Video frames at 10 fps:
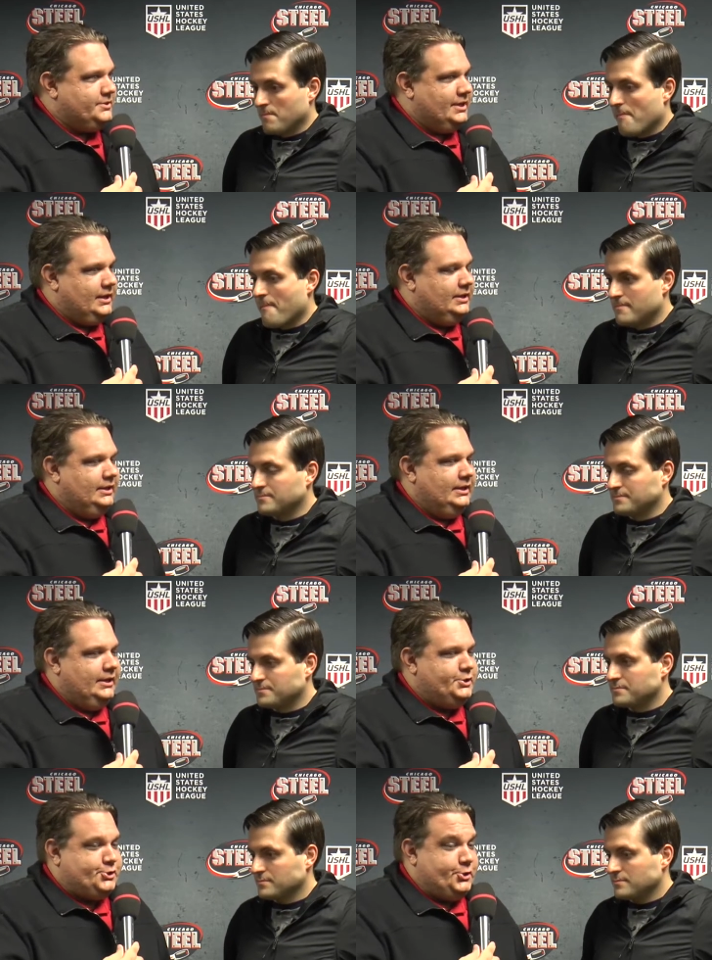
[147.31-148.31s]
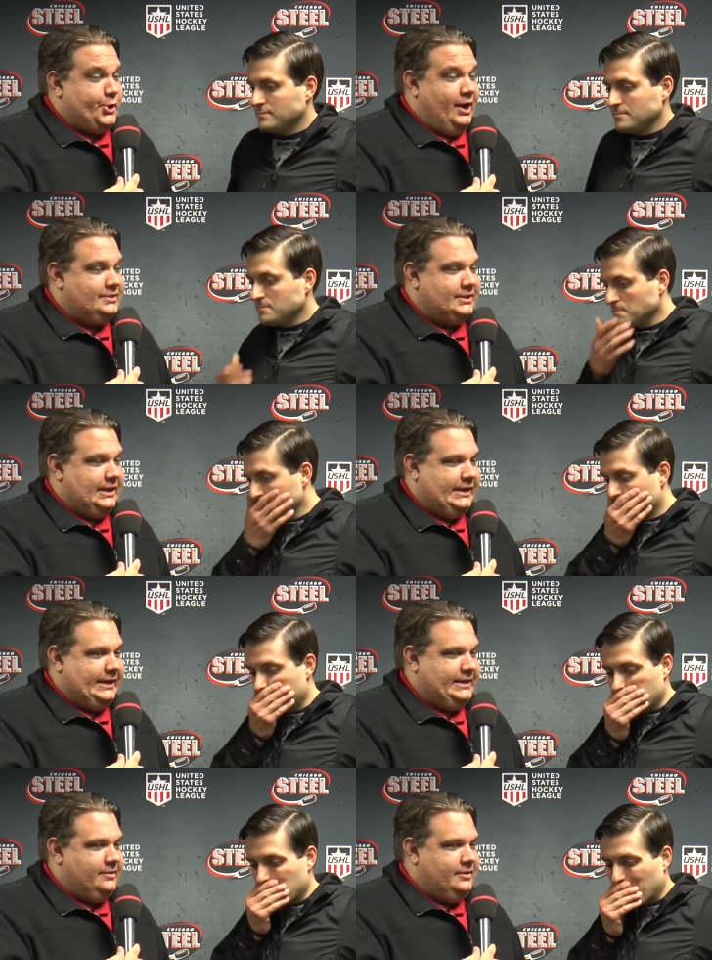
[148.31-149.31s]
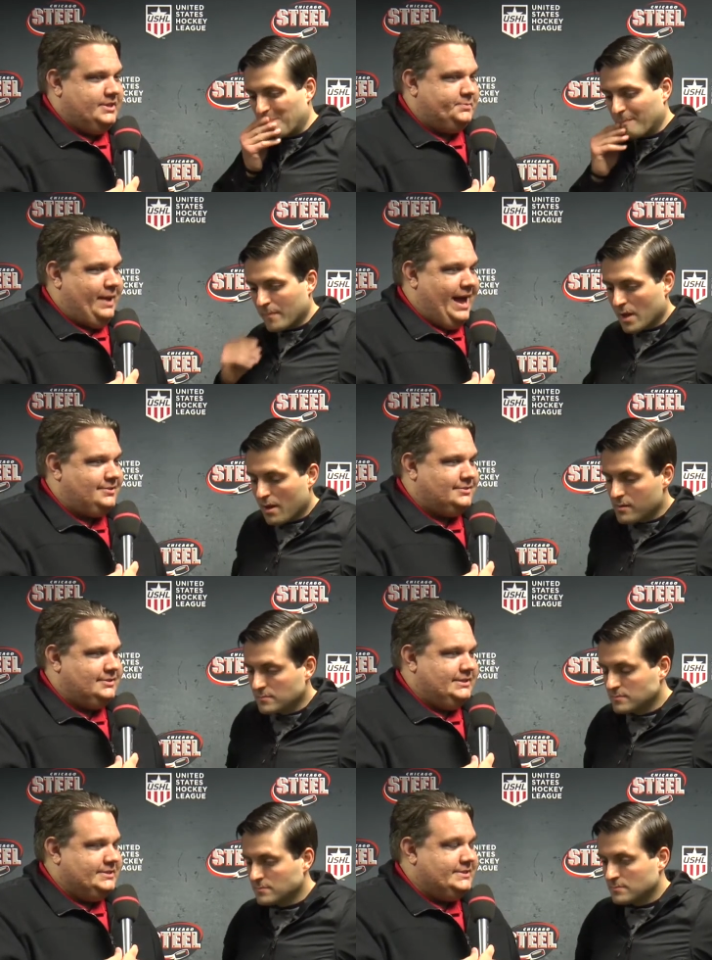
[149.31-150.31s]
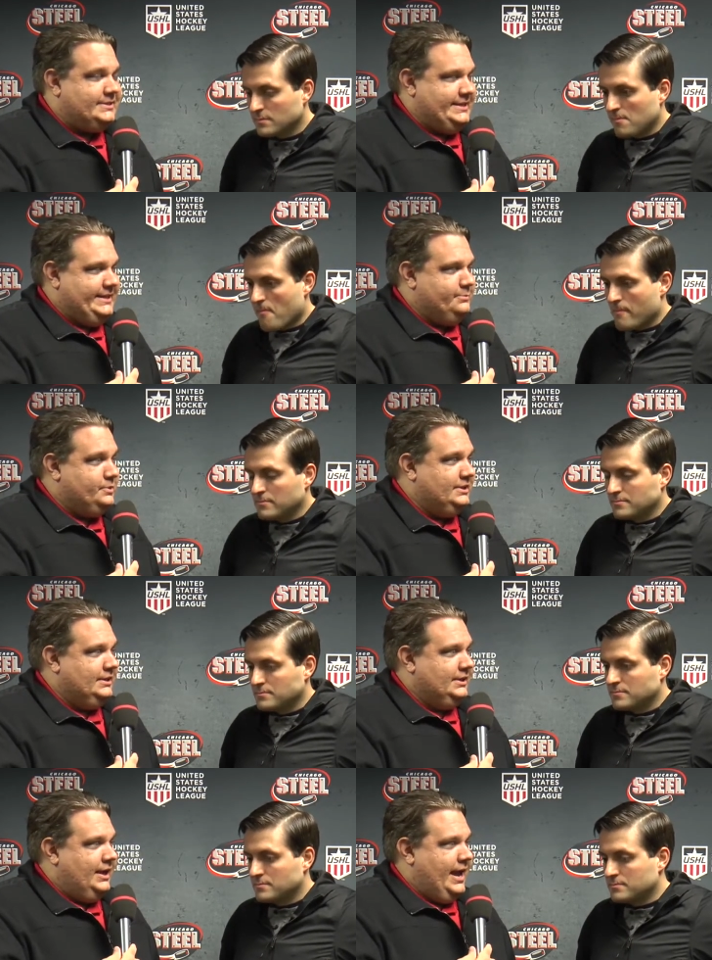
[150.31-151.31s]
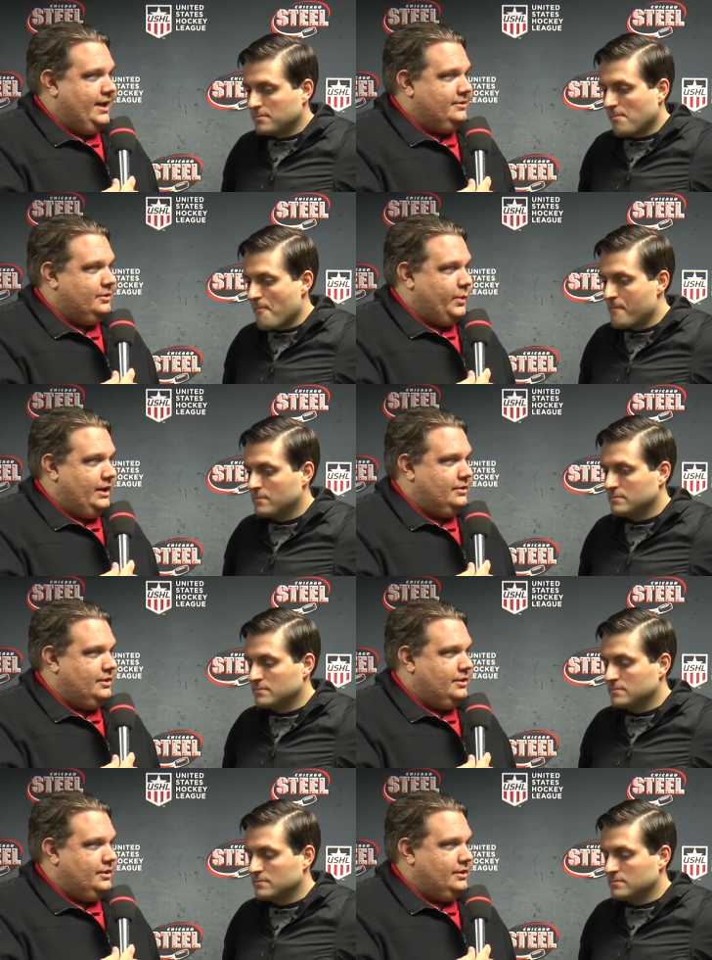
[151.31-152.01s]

Speaker 1: City. Just your thoughts uh, on this past season's team and the way